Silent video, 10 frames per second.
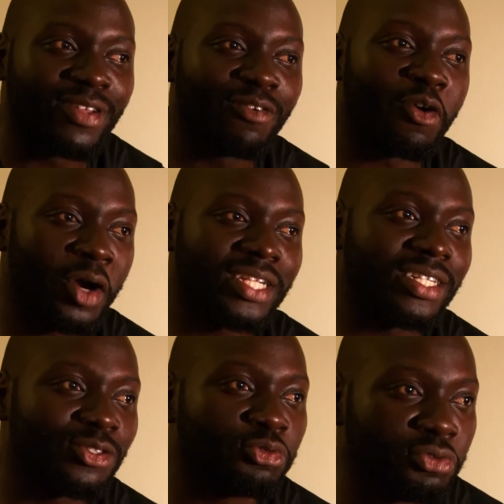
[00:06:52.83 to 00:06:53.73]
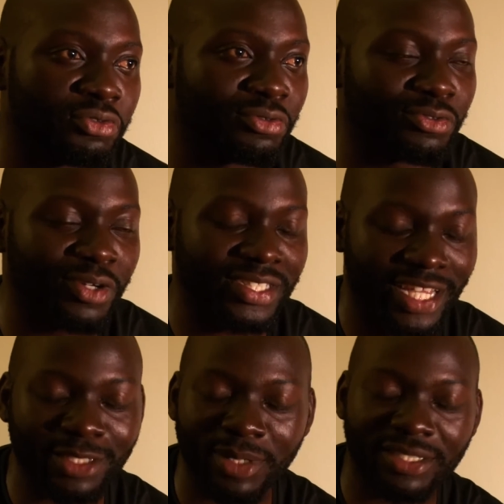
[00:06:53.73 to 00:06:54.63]
never wanted to
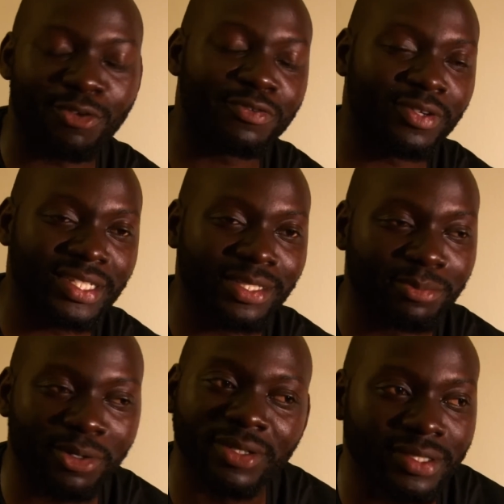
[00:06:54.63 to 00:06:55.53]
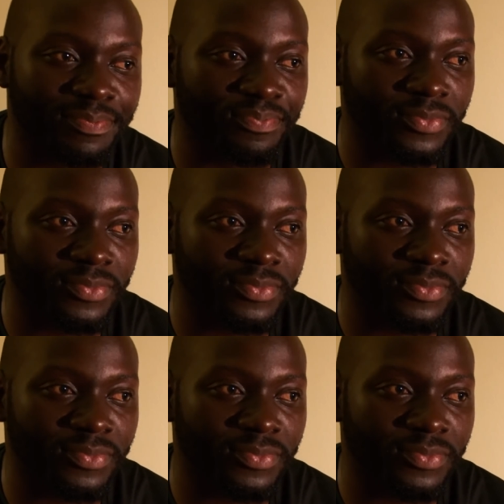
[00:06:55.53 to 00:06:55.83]
attach myself to a team, because